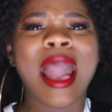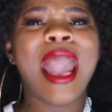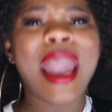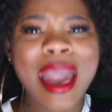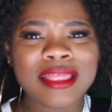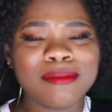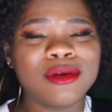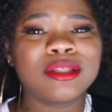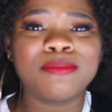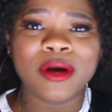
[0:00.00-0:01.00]
And the
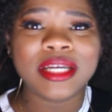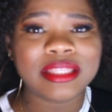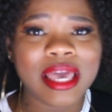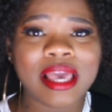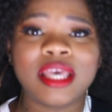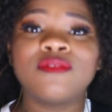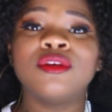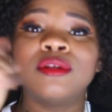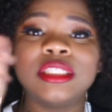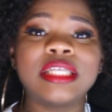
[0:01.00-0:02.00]
most important thing, if
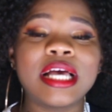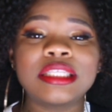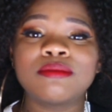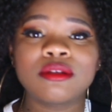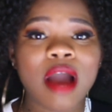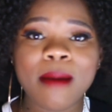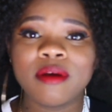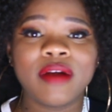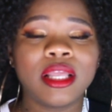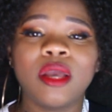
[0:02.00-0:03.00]
you do not subscribe
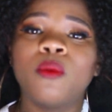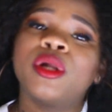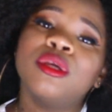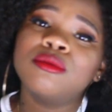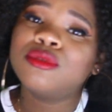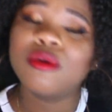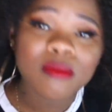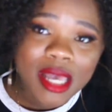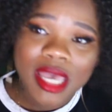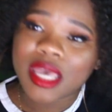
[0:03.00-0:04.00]
already, what are you
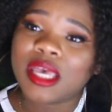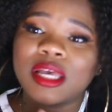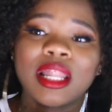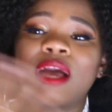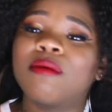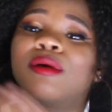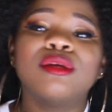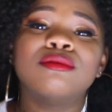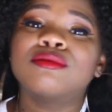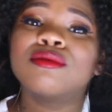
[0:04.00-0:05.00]
doing? Like, what are
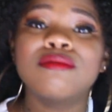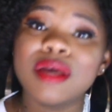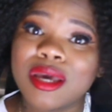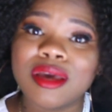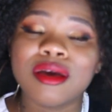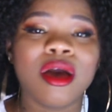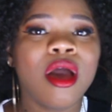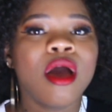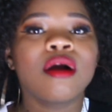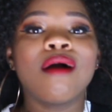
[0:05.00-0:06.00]
you doing?
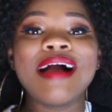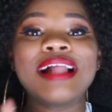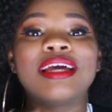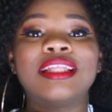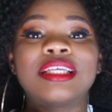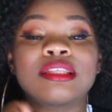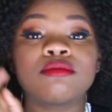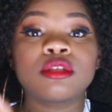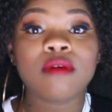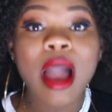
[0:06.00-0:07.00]
Go ahead and hit the
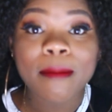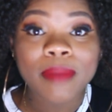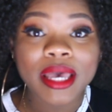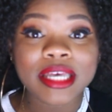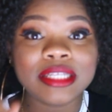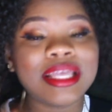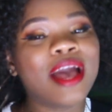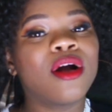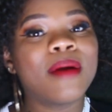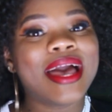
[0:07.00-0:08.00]
subscribe button
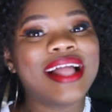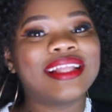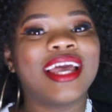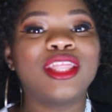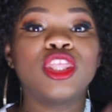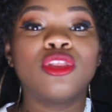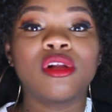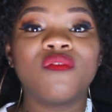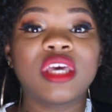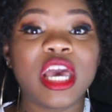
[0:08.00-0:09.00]
and go ahead and hit the
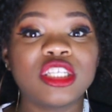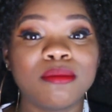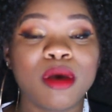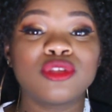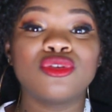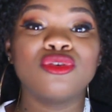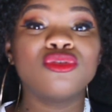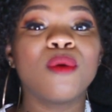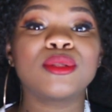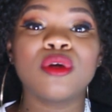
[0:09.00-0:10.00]
notification bell so you
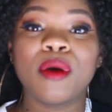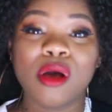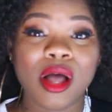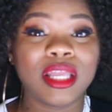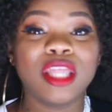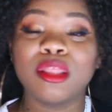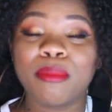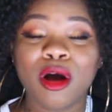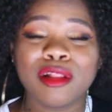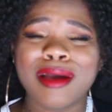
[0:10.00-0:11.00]
know what's going on in the
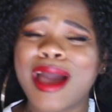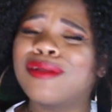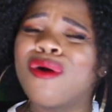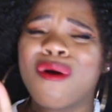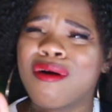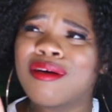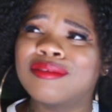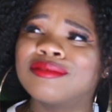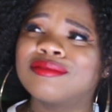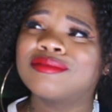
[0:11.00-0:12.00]
parlor at
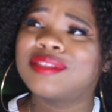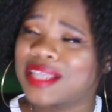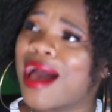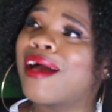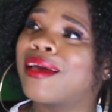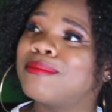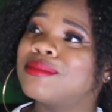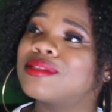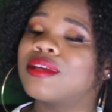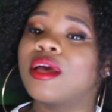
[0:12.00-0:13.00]
all times.